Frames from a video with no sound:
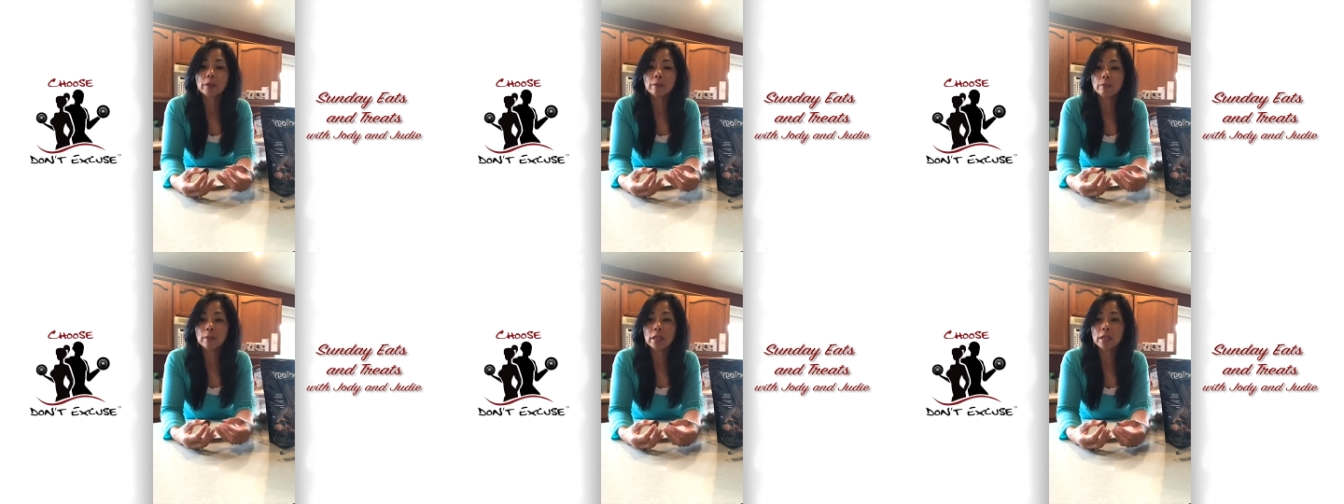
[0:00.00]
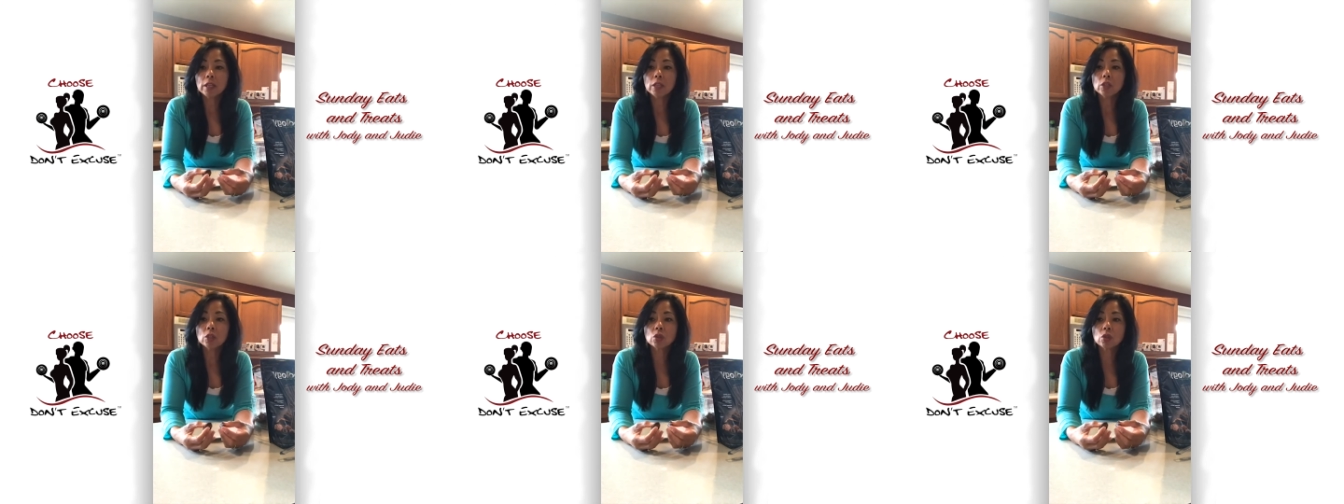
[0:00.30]

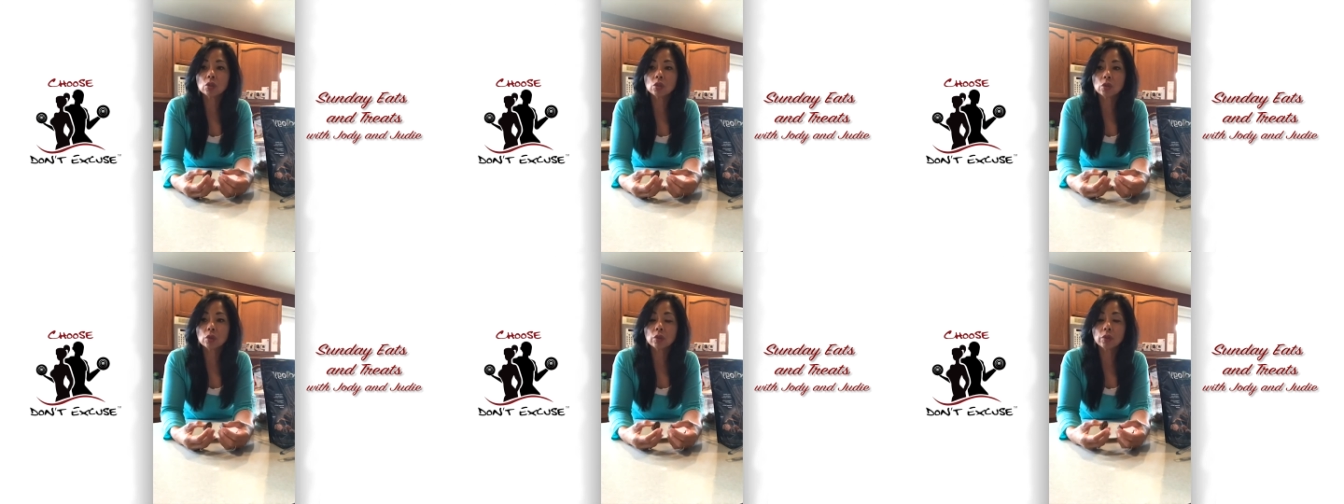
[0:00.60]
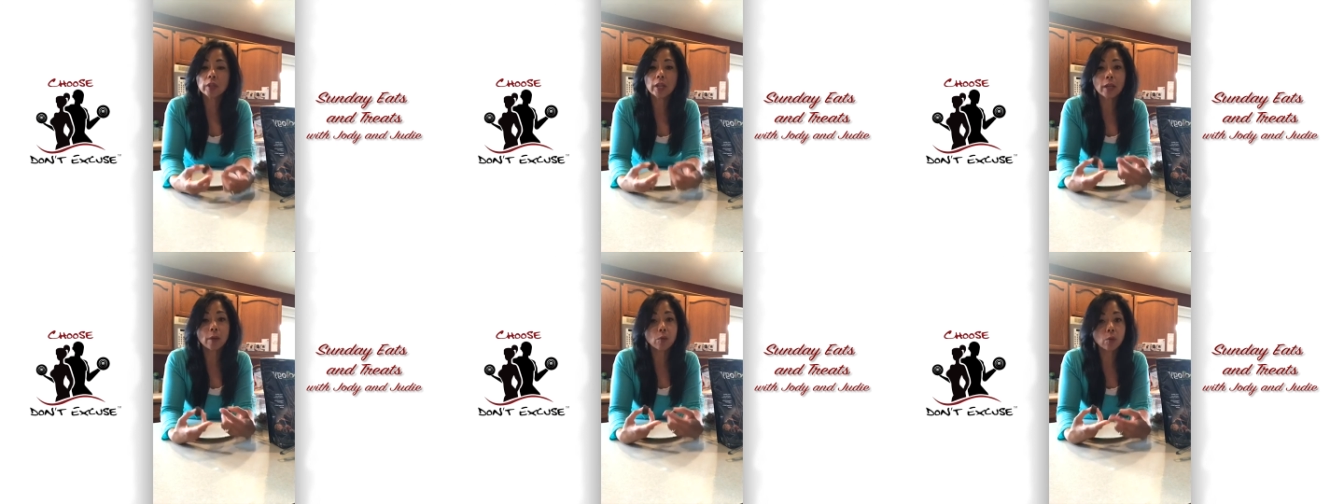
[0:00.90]
making sure
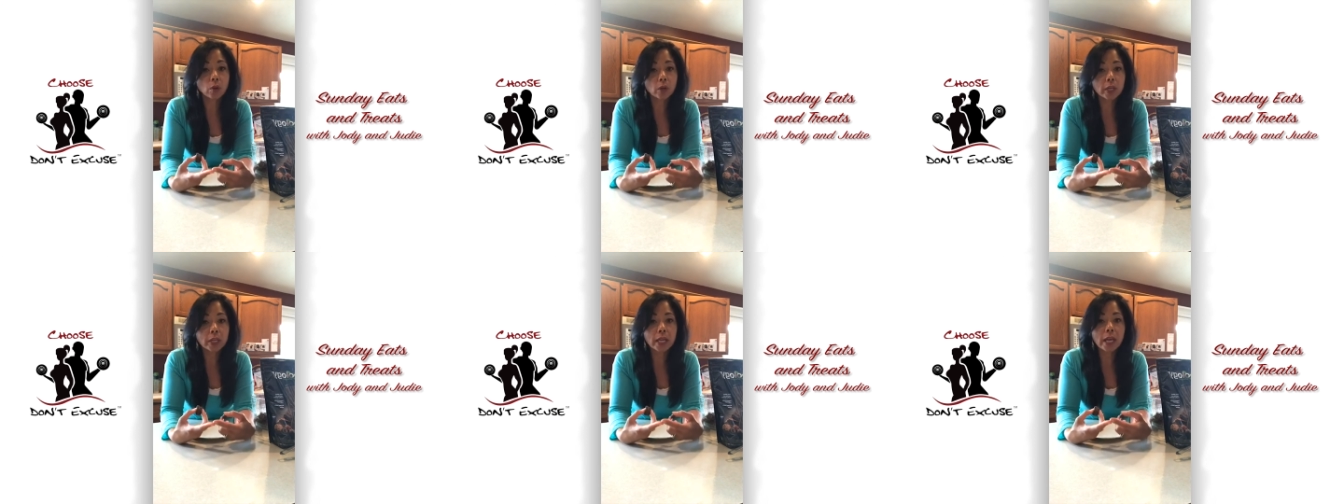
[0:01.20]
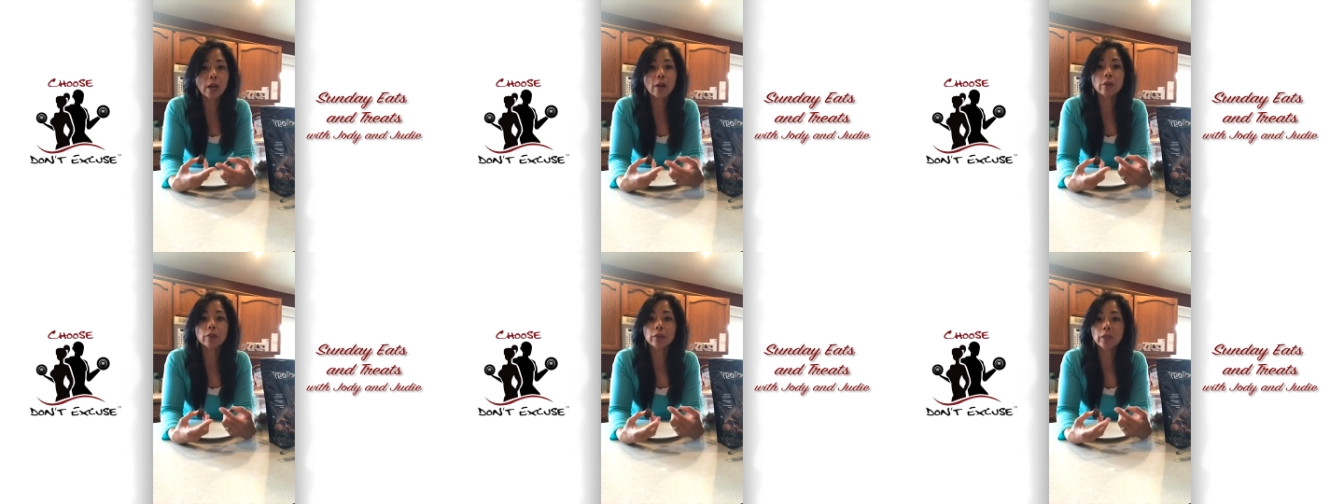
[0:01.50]
that I work
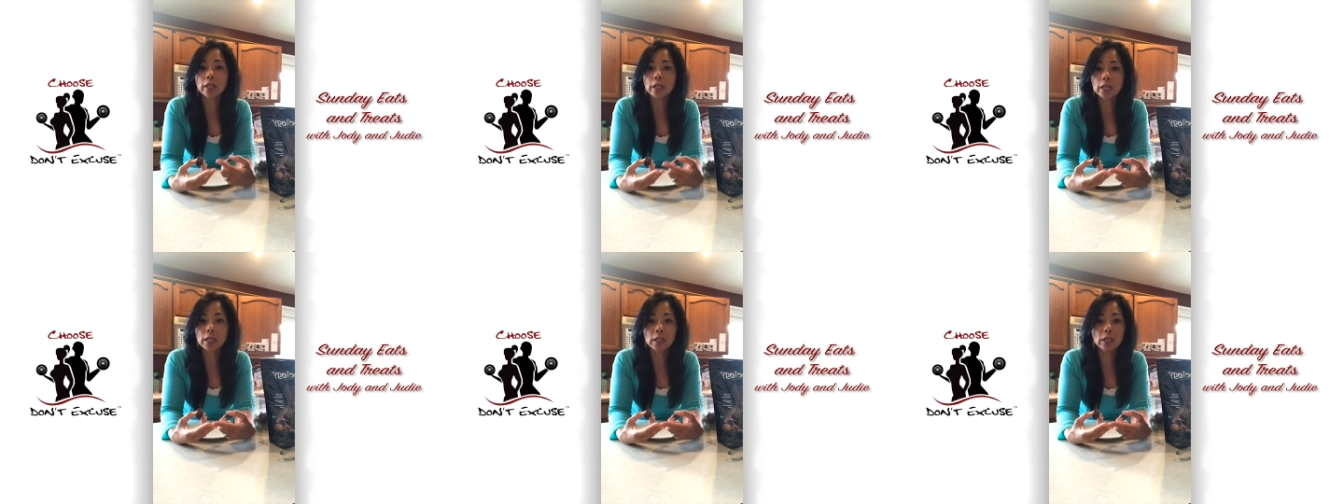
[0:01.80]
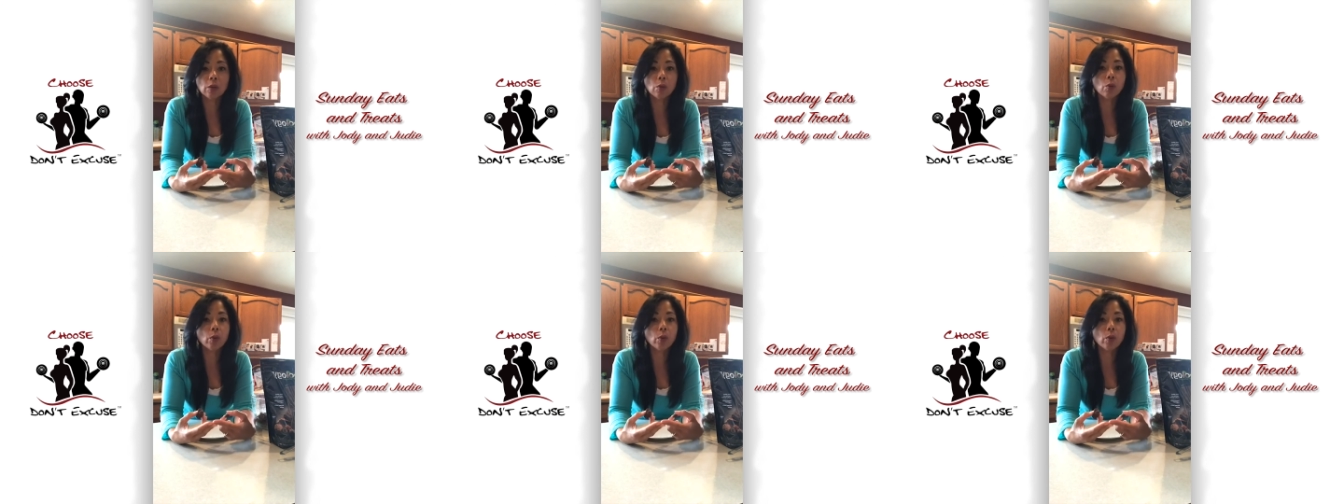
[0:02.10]
out and that I eat